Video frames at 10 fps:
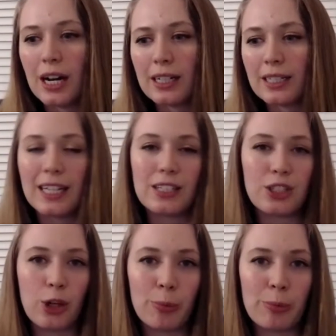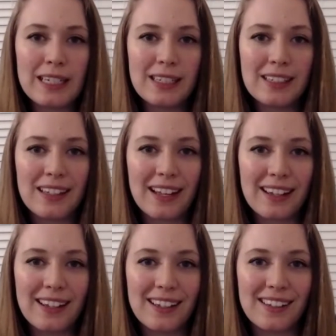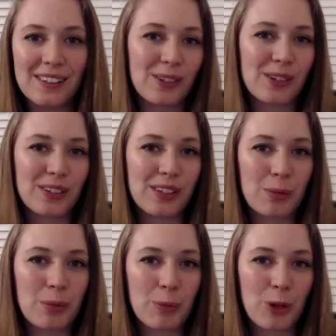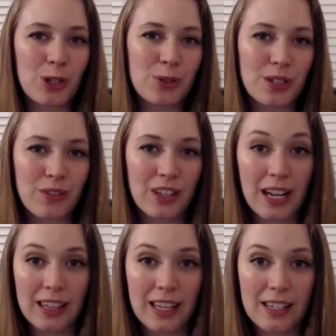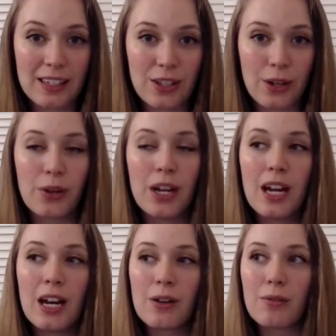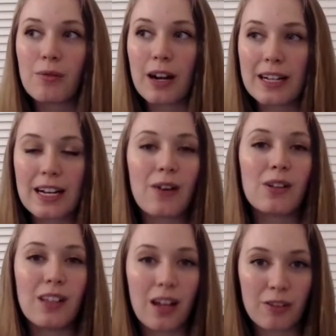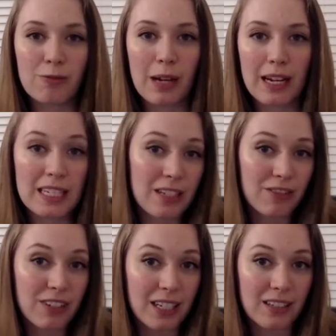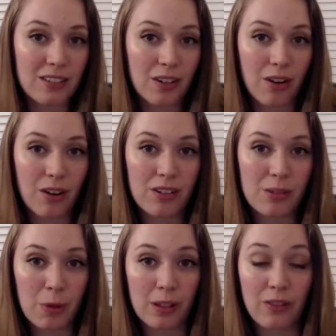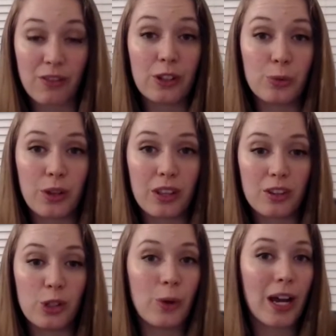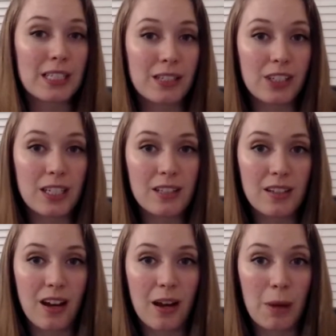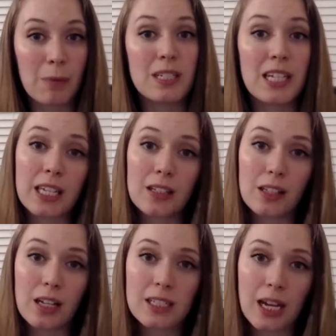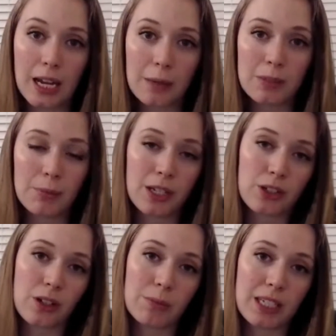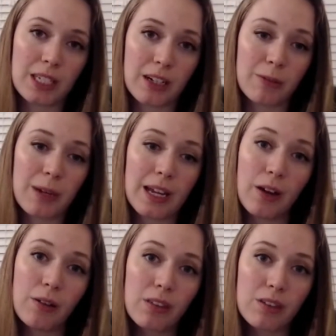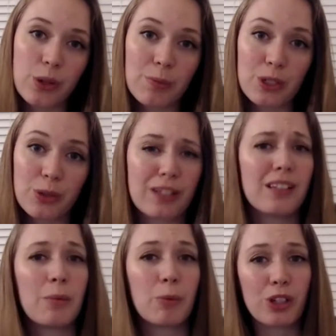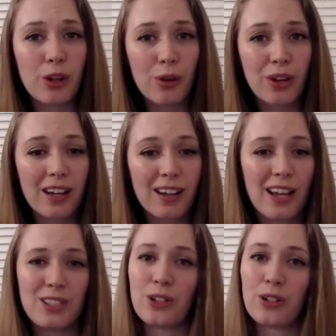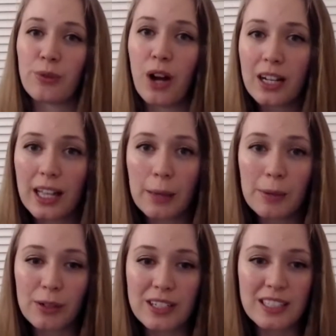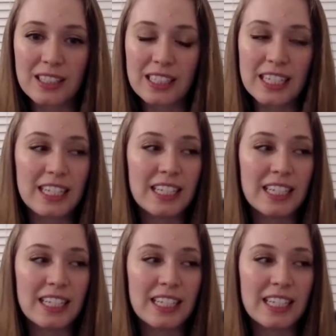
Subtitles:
get to know me and learn a little bit more and do stuff that I like. So right now, a lot of my evenings are filled with new activities. I've been taking a lot of time to make sure I'm taking care of my health. So I've been doing a lot more yoga. I started rock climbing recently,